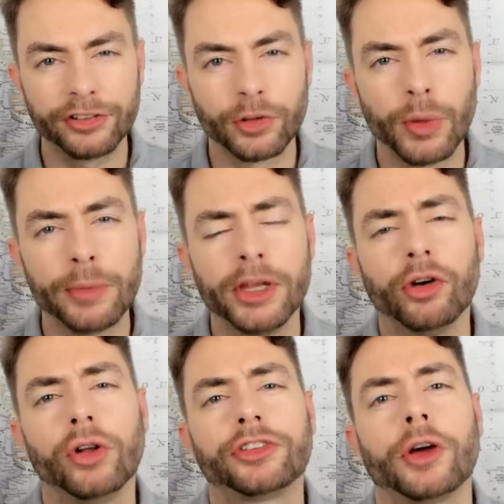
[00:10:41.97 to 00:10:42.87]
Western women
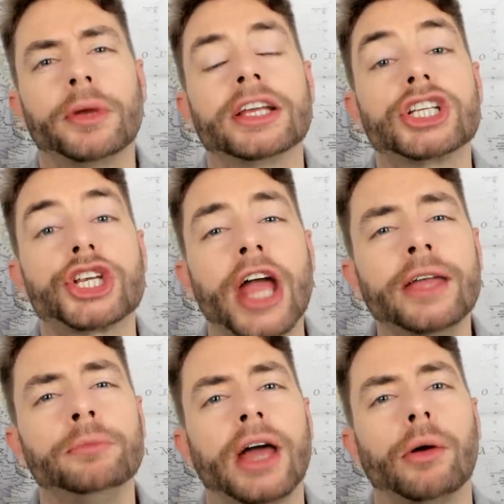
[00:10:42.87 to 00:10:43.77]
are also being
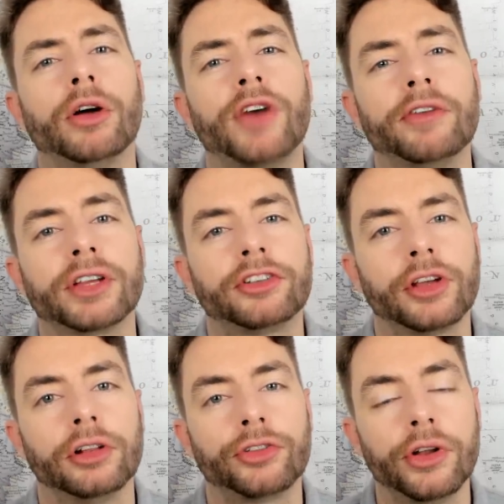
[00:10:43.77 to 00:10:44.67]
shamed out of having
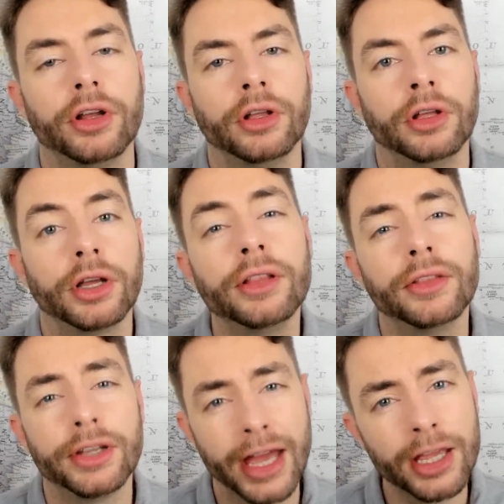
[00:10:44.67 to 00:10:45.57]
children in
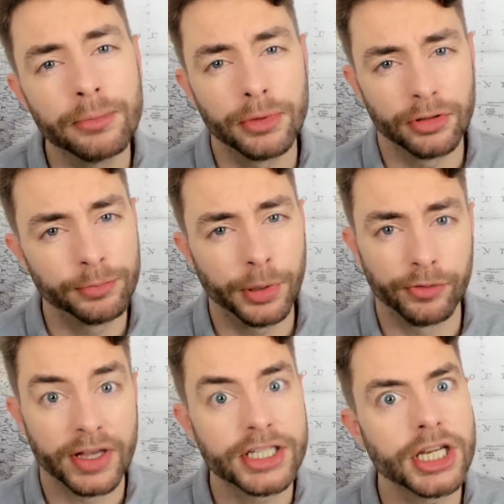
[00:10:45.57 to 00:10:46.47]
the name of
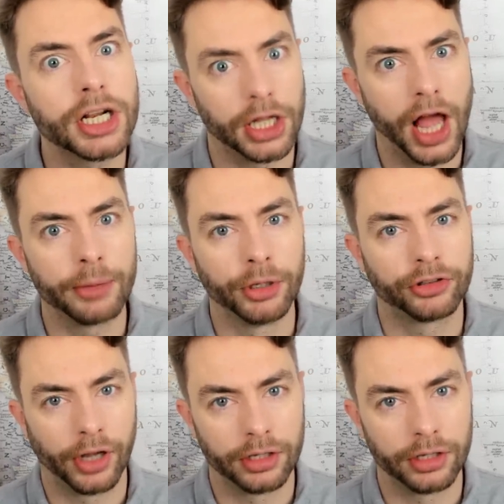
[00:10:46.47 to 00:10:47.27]
preventing climate